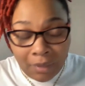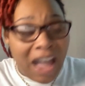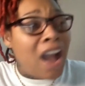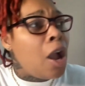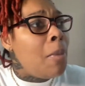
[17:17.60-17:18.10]

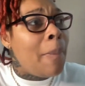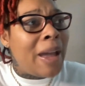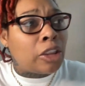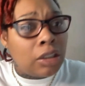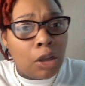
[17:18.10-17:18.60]
I come up
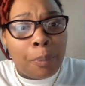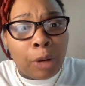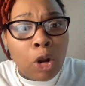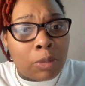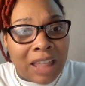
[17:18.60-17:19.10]
out the little
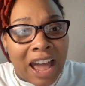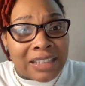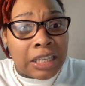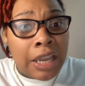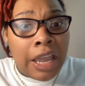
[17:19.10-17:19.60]
broom
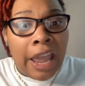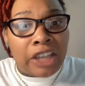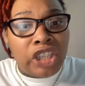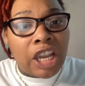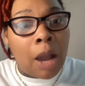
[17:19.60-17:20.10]
closet
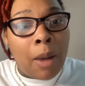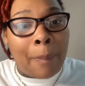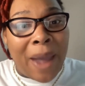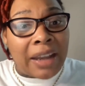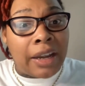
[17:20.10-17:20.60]
and she come
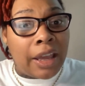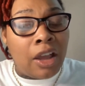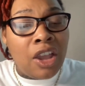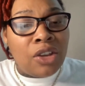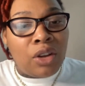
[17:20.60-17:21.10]
up out of there.